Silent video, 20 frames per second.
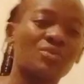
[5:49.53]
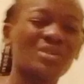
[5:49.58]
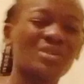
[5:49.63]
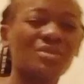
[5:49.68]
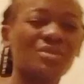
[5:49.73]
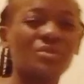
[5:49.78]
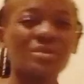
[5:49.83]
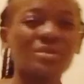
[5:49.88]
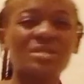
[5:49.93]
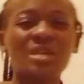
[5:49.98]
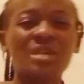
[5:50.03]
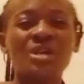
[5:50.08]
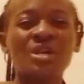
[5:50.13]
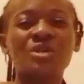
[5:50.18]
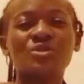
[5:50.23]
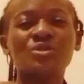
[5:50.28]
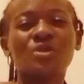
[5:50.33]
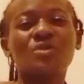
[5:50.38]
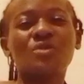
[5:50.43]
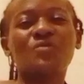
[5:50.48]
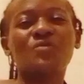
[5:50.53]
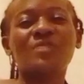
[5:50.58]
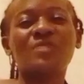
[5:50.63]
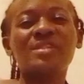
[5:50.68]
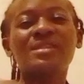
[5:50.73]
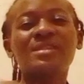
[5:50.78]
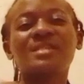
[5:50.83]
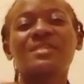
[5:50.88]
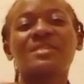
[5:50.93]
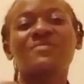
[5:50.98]
what was. So I would
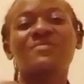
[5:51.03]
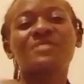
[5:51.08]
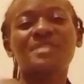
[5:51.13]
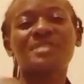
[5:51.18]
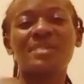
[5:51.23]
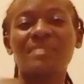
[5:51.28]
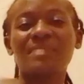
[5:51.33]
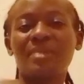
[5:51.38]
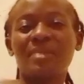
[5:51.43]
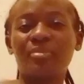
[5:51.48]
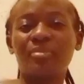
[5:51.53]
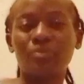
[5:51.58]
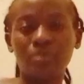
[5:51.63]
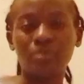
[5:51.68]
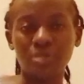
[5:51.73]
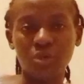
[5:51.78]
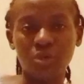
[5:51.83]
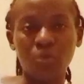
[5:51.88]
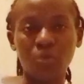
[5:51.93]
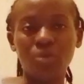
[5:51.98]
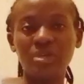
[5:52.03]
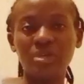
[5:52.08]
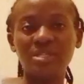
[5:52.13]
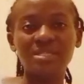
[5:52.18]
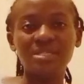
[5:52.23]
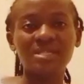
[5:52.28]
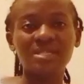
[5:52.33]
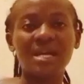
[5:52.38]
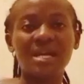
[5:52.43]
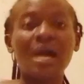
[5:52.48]
find that every time I put
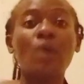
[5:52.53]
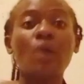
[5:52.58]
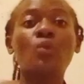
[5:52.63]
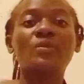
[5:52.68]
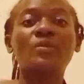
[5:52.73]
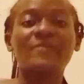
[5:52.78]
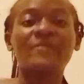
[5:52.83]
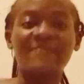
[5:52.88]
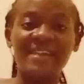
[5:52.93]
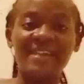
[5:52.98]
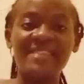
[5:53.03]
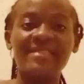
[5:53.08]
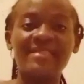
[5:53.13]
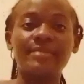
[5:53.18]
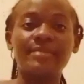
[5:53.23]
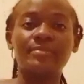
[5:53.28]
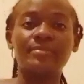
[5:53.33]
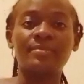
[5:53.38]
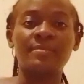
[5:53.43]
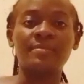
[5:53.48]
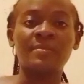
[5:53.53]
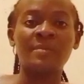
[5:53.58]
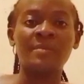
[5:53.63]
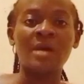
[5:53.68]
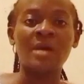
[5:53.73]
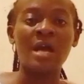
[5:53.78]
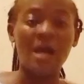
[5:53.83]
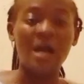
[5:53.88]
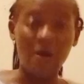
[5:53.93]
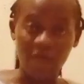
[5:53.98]
coins, I won't find them.
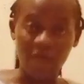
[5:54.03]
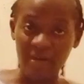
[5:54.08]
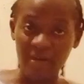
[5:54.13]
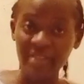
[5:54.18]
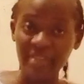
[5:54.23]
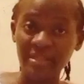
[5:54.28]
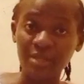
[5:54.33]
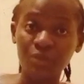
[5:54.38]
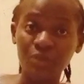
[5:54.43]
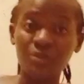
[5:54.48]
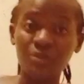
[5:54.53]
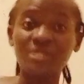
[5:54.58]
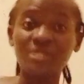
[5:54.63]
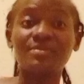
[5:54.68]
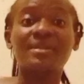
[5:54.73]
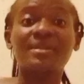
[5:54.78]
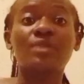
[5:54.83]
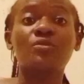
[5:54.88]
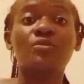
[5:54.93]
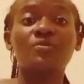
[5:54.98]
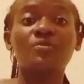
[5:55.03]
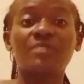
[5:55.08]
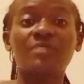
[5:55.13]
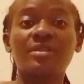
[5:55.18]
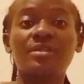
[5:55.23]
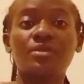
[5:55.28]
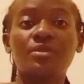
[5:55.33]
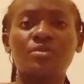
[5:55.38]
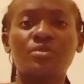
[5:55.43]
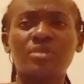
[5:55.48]
I'll find the notes, but I won't
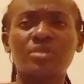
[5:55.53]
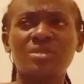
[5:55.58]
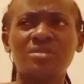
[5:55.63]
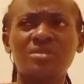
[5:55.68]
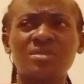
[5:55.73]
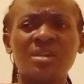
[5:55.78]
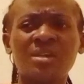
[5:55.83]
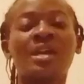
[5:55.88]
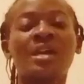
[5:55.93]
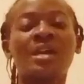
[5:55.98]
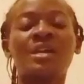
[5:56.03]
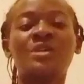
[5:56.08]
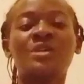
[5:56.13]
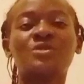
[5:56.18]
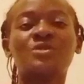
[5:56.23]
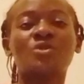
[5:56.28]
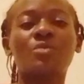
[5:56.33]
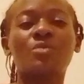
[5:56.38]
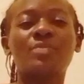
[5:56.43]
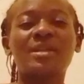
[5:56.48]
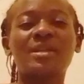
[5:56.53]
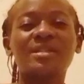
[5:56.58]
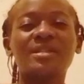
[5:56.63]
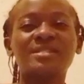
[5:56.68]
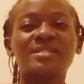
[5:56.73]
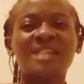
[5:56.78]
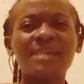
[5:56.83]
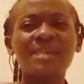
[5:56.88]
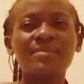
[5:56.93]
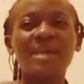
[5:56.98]
find the coins. So by
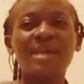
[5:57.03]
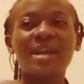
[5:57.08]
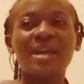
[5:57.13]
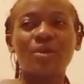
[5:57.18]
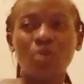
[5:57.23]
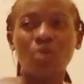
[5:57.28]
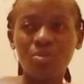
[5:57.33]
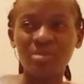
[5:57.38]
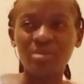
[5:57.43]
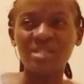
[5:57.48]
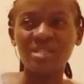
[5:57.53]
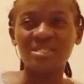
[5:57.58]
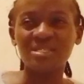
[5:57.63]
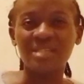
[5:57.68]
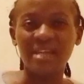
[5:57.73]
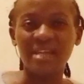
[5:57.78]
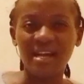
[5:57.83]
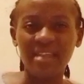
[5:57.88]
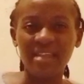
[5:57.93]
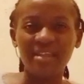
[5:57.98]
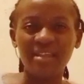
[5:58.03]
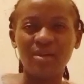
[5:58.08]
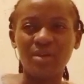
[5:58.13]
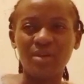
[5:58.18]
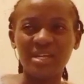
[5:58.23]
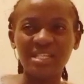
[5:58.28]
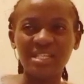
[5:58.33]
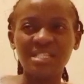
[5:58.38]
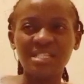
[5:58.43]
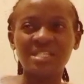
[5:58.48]
the time I opened the other
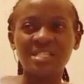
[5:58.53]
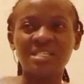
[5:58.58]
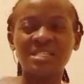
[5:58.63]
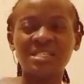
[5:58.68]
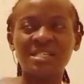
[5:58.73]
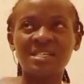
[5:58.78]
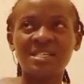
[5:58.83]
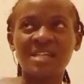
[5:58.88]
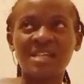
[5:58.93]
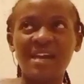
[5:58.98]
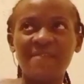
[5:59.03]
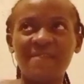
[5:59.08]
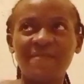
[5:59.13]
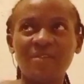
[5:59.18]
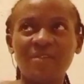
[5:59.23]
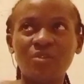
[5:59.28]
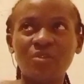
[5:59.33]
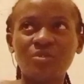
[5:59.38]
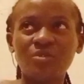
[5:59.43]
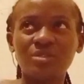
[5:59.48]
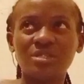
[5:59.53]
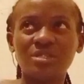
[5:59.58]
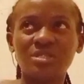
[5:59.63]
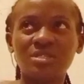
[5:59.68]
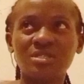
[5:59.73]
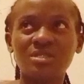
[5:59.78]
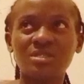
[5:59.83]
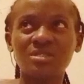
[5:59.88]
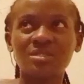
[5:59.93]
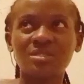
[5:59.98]
one, I
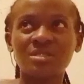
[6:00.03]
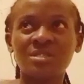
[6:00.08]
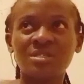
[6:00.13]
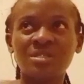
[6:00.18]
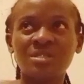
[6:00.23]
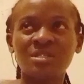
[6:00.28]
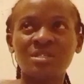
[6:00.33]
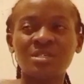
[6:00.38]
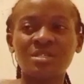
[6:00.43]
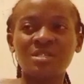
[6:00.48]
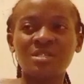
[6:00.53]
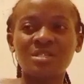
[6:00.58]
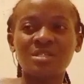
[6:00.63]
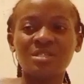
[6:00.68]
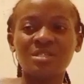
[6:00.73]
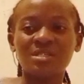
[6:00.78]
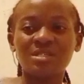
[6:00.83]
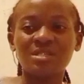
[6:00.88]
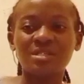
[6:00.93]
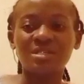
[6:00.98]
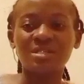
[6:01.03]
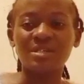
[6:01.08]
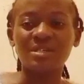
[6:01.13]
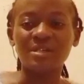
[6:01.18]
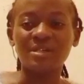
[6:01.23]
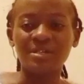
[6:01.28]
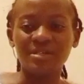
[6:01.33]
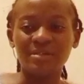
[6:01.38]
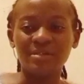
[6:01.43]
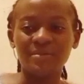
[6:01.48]
found
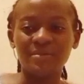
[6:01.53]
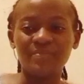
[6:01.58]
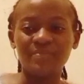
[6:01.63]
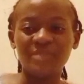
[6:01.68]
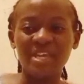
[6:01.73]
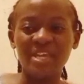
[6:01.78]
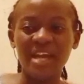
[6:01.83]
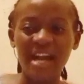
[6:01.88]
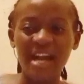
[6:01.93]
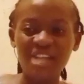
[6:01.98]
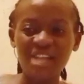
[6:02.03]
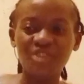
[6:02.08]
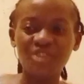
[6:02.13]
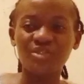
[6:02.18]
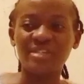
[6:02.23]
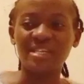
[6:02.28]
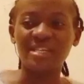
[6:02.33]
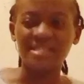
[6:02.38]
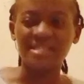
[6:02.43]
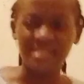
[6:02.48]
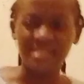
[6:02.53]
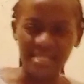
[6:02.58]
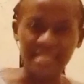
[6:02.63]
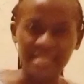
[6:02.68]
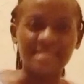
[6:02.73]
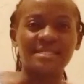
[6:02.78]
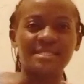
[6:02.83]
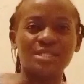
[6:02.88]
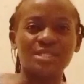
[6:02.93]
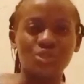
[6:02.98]

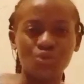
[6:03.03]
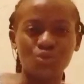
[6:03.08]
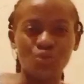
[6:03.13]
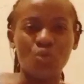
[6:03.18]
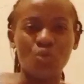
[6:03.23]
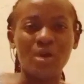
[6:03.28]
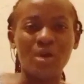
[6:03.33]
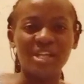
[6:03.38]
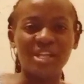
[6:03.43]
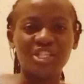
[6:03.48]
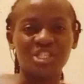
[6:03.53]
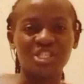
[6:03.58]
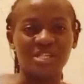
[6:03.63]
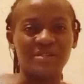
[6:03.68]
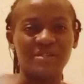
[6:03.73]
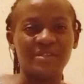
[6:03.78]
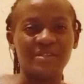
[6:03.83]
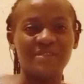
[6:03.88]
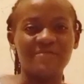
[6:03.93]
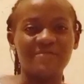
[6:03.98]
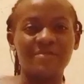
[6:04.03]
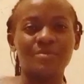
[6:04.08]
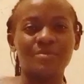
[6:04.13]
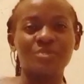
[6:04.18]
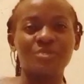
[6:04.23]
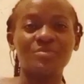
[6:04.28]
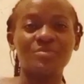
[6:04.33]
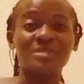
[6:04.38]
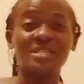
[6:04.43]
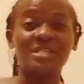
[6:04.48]
162 kwacha, if I'm
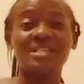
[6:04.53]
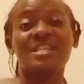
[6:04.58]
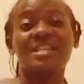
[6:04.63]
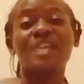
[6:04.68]
not mistaken,